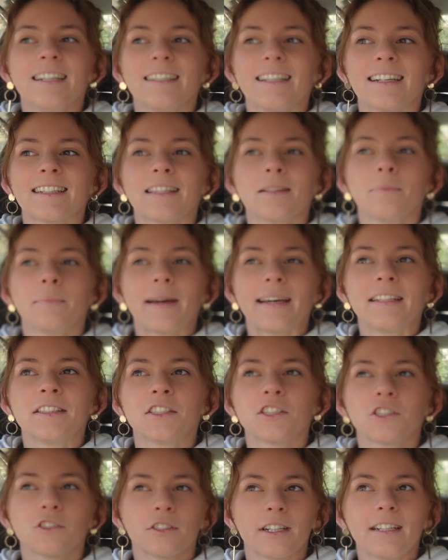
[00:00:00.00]
Like the main
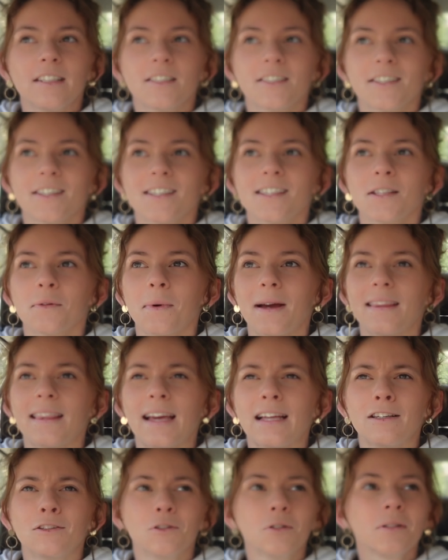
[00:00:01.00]
streets, just the way
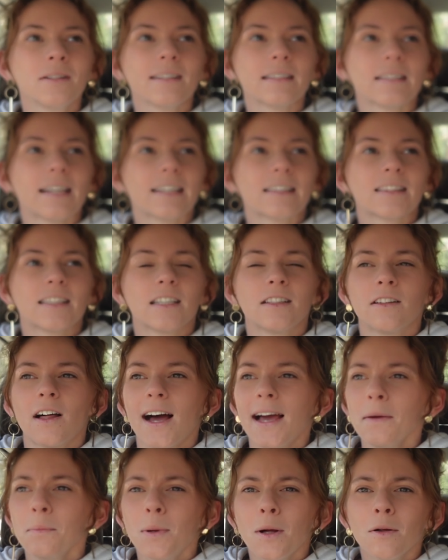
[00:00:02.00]
they look, and like the
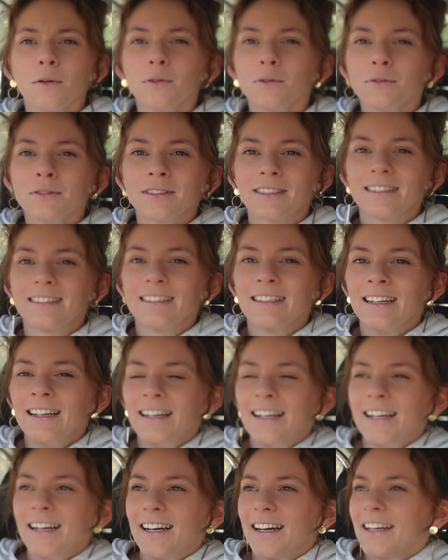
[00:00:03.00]
light poles, and
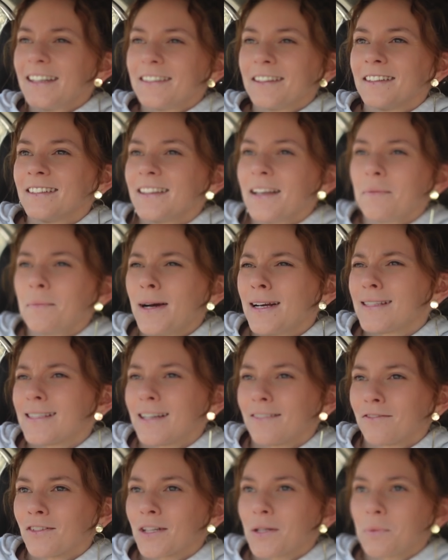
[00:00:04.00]
I don't know, that might
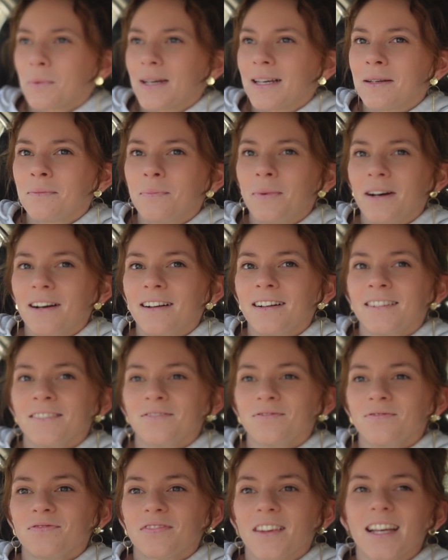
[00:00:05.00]
sound really weird, but
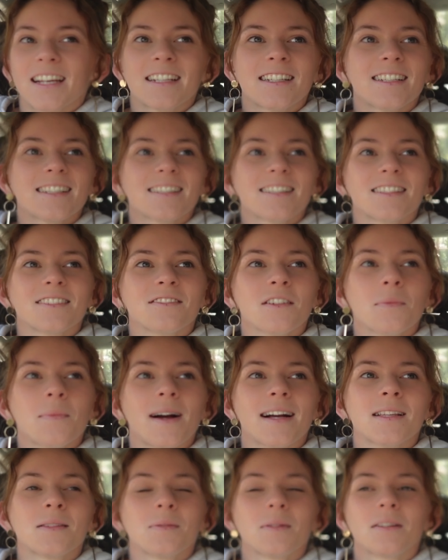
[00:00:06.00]
it just
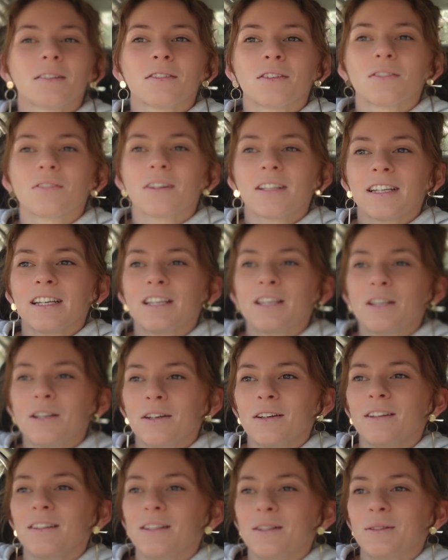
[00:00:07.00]
reminds me of a really
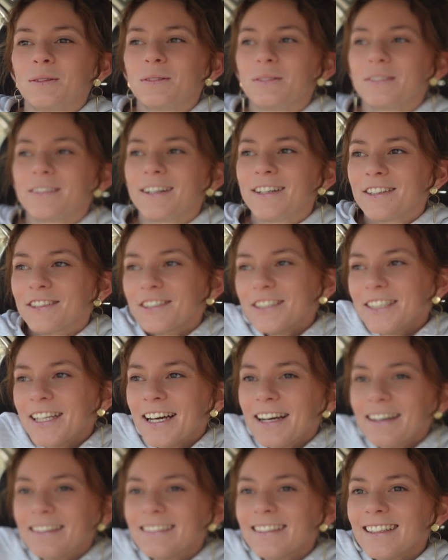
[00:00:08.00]
cute little country
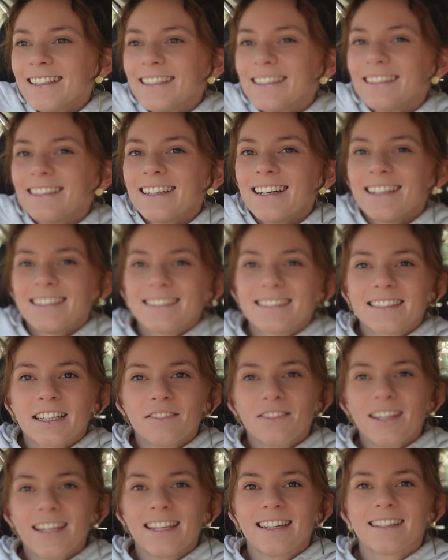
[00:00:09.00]
town, and I just
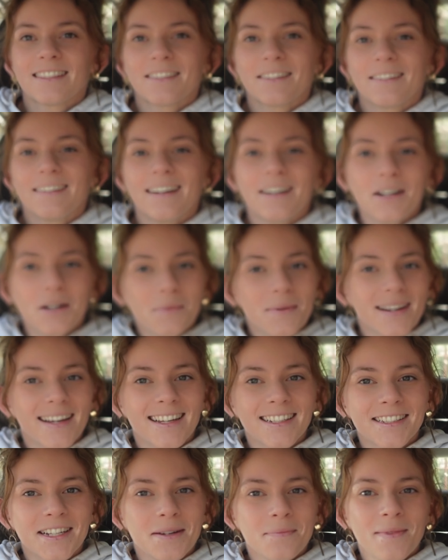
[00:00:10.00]
love it here, so I hope I
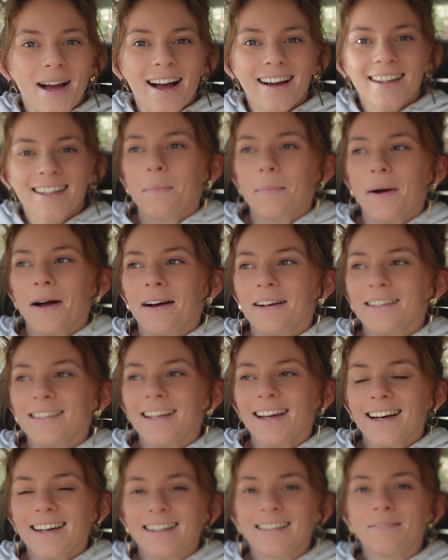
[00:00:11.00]
get to come back. But
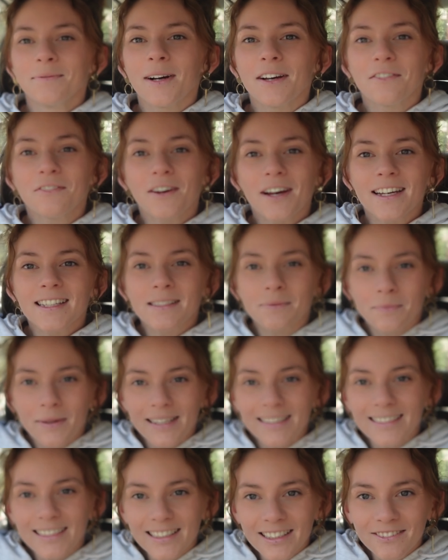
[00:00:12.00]
yeah, my first
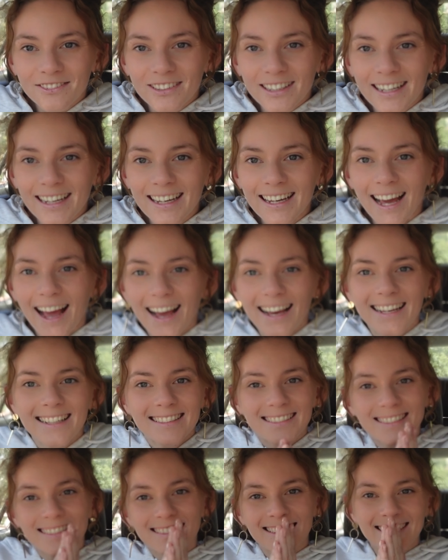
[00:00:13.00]
big delivery
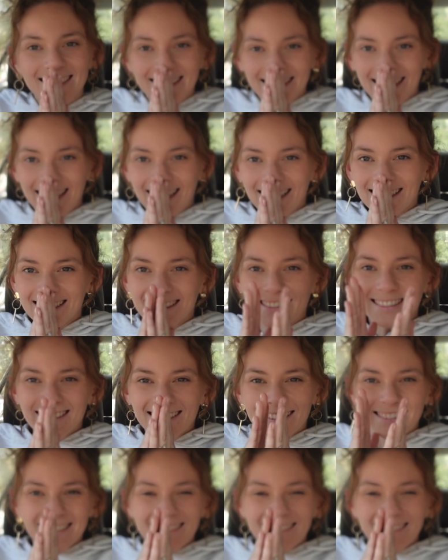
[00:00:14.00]
is a success!